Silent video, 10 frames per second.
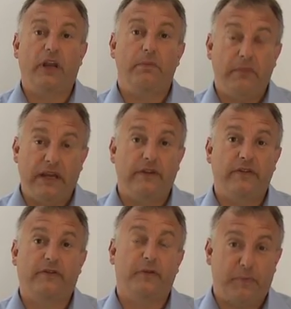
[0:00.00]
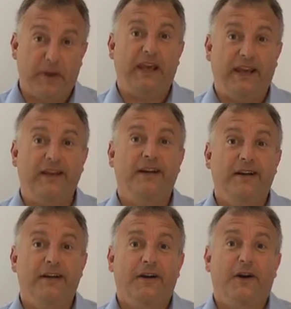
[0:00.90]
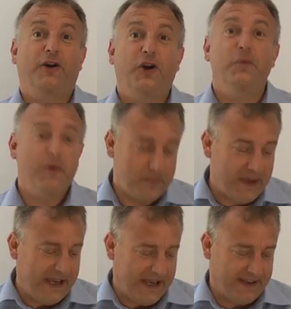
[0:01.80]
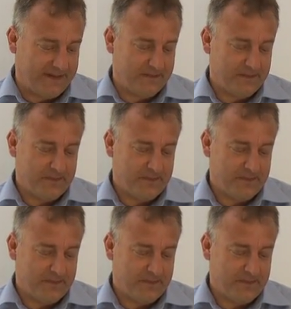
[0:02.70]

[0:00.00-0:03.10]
it means to be a human being,